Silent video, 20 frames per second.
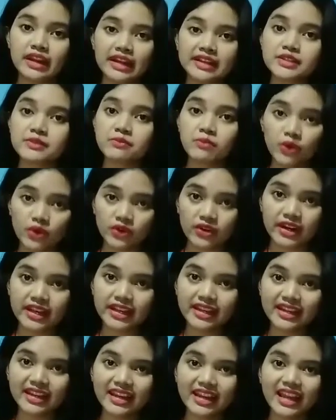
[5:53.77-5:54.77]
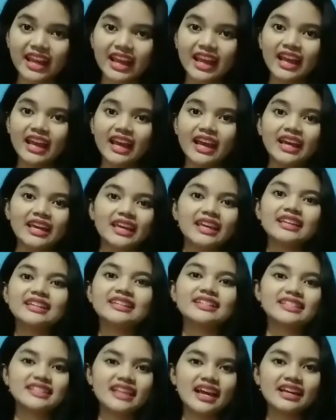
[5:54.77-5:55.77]
next morning, he
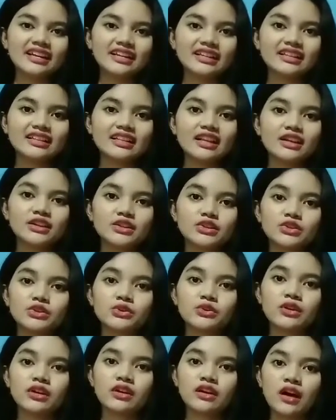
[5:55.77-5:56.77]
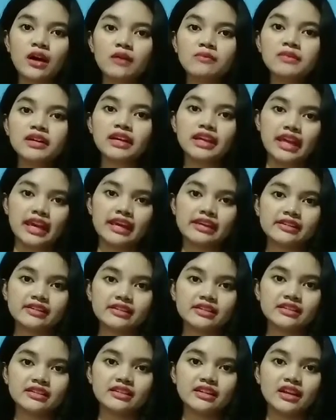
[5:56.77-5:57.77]
decided to come again
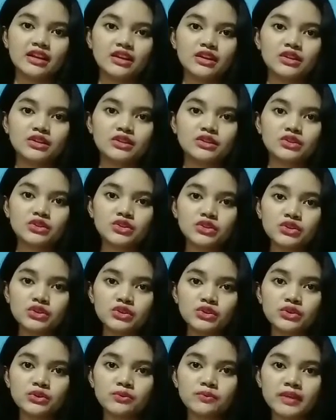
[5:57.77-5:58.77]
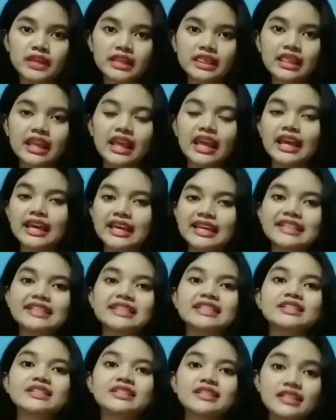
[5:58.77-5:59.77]
to meet his
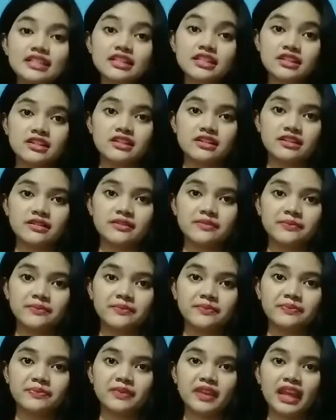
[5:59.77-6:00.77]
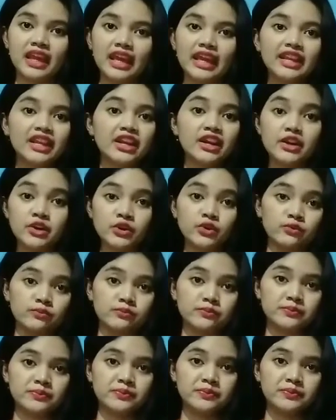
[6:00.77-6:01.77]
sister in her room